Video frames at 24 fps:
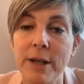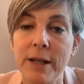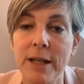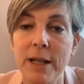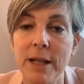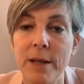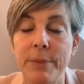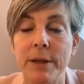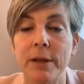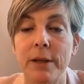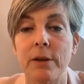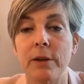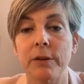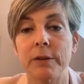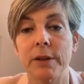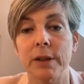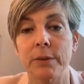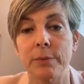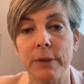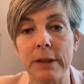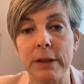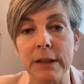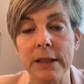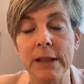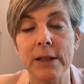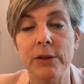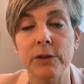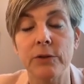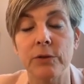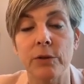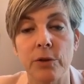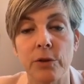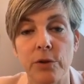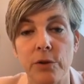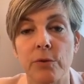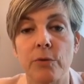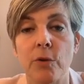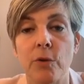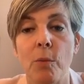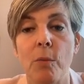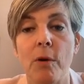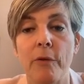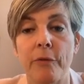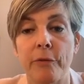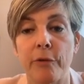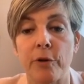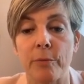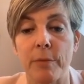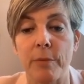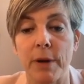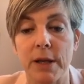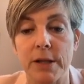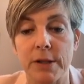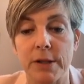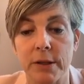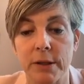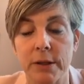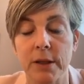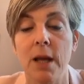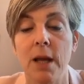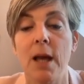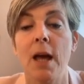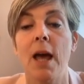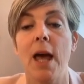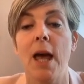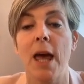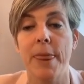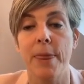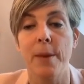because it will lead to a neuroma formation and the